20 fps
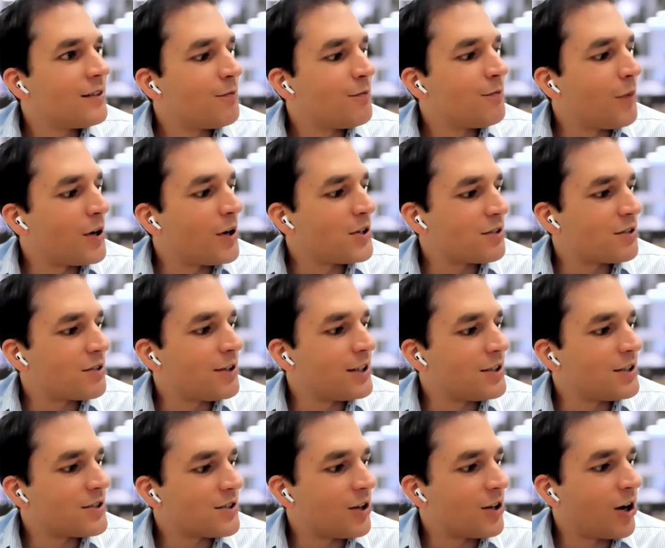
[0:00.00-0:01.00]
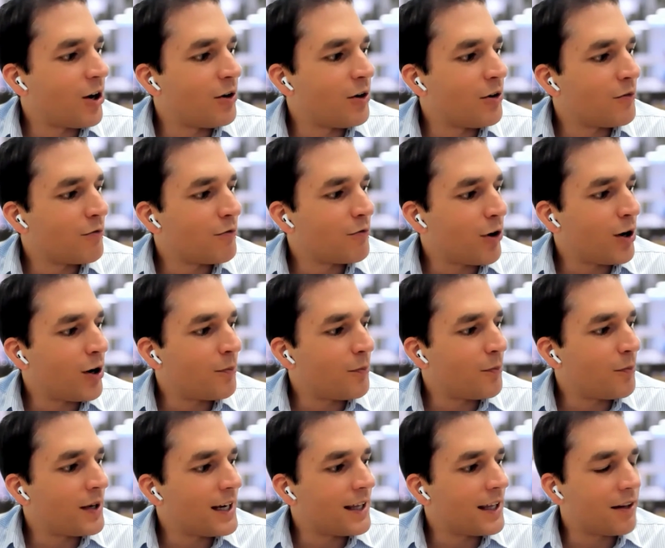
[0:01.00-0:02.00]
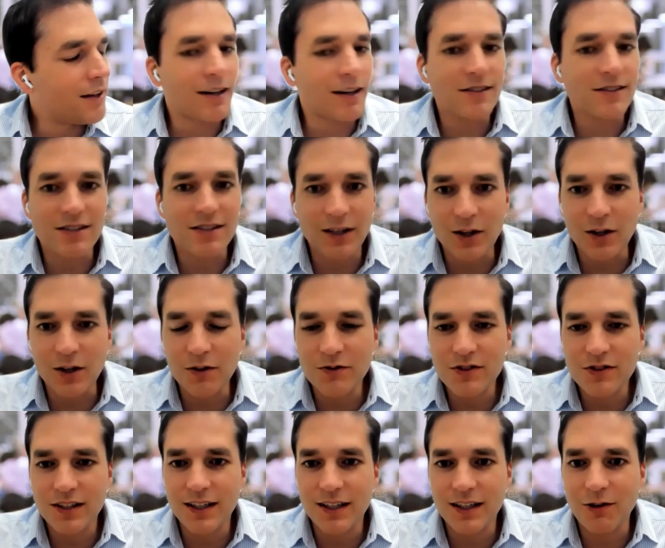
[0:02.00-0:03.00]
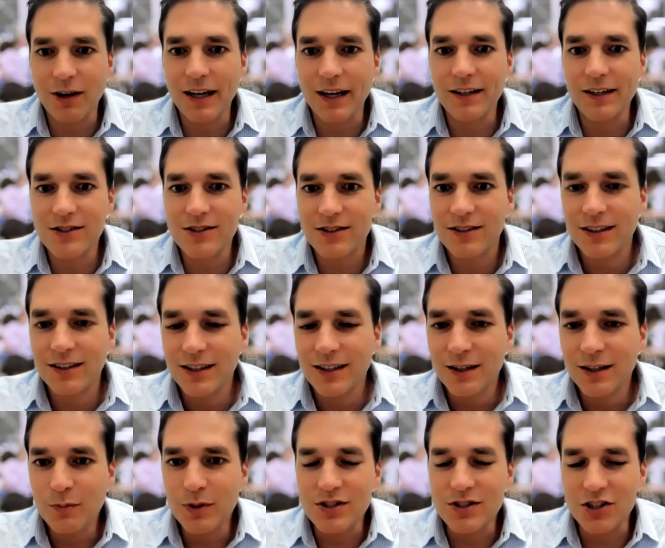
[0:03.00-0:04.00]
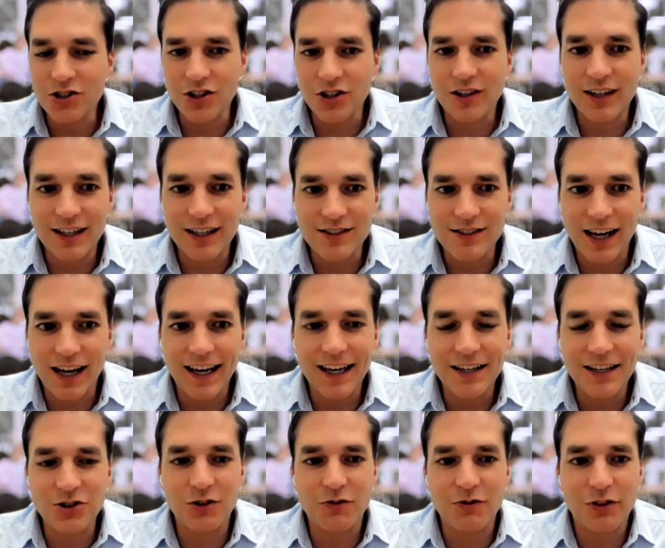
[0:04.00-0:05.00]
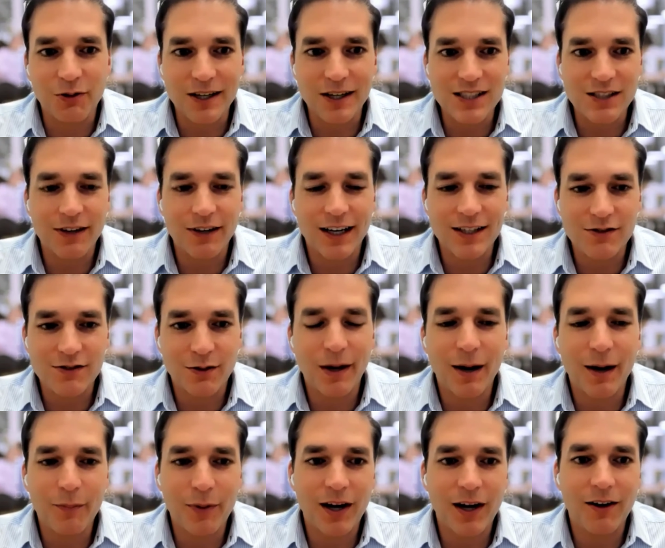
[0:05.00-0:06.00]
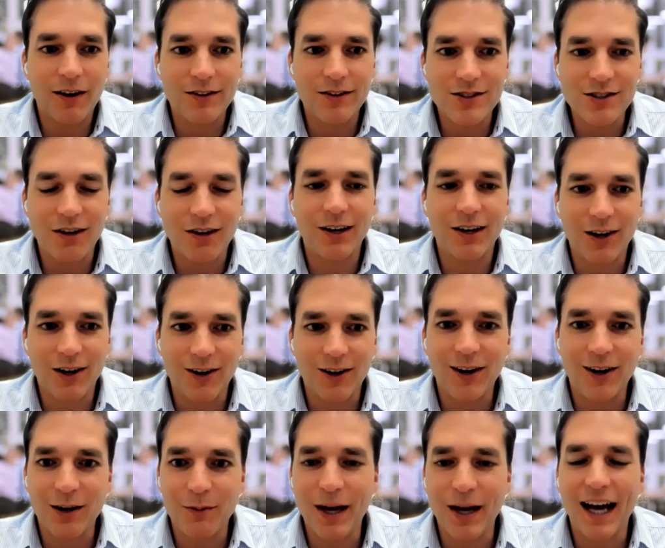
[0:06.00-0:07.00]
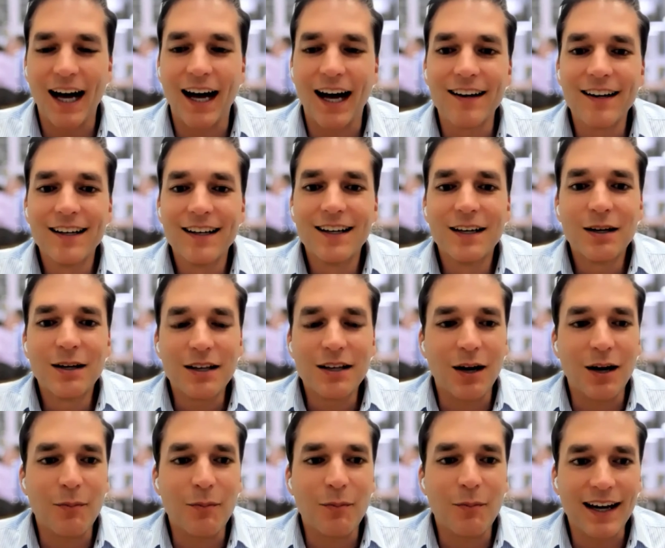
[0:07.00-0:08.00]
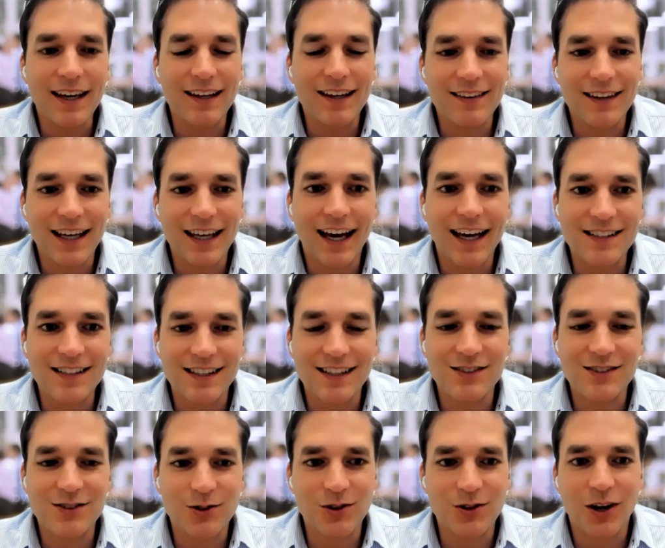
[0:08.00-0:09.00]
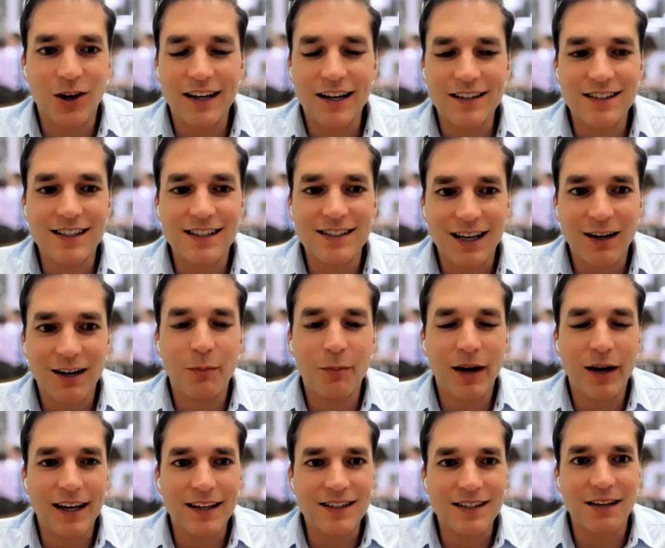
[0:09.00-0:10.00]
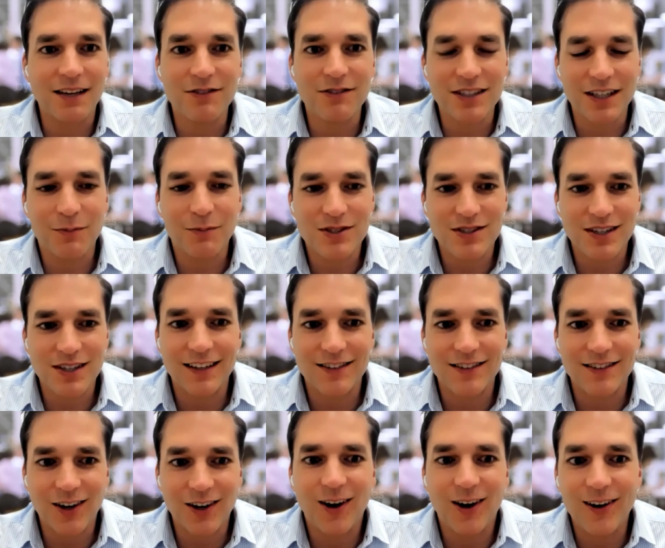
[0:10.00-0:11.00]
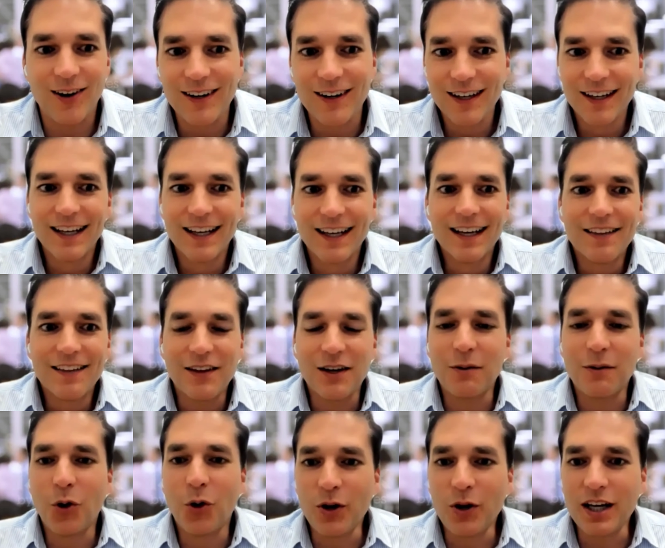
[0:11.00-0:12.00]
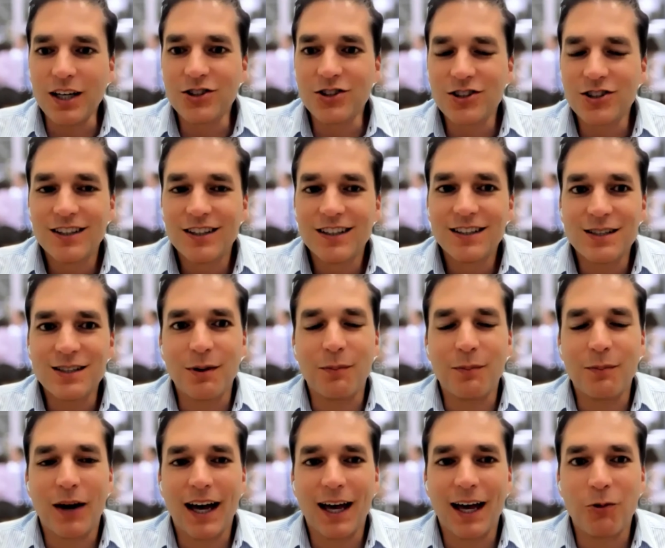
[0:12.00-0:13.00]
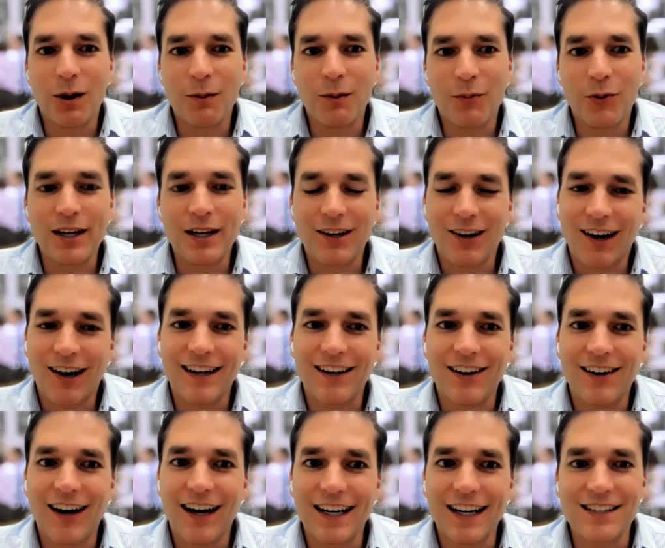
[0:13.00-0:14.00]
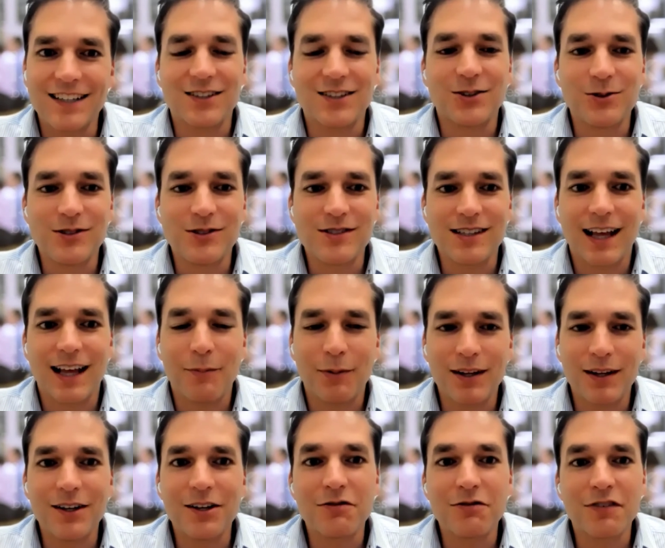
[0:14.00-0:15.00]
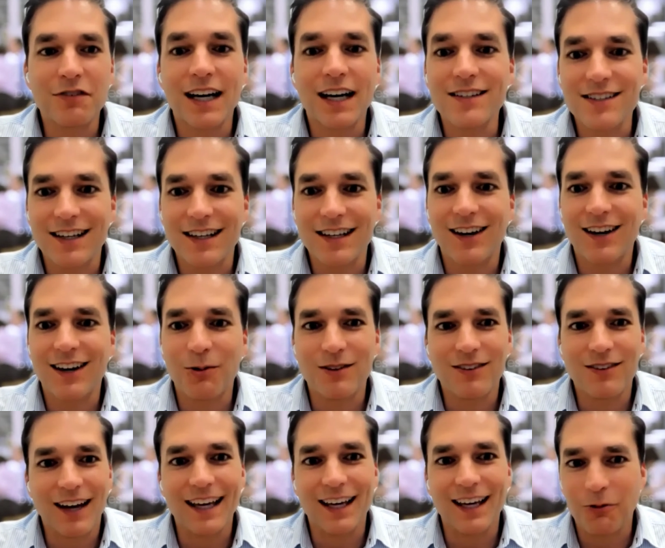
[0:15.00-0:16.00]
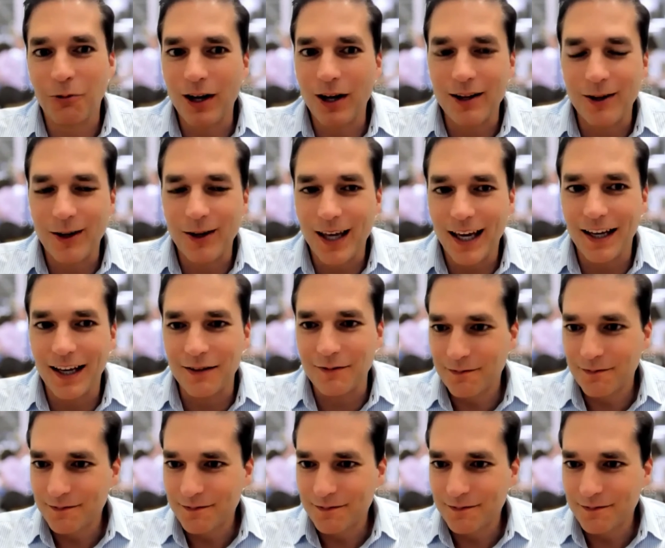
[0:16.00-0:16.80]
Most of us know from either ourselves in Greg's position and his age, or for the rest of us from our parents going on and on about, back in the 80s or 90s, they were paying 17% on their mortgage. To be paying 1.99 is a good slap in their face, and I would take it while you can.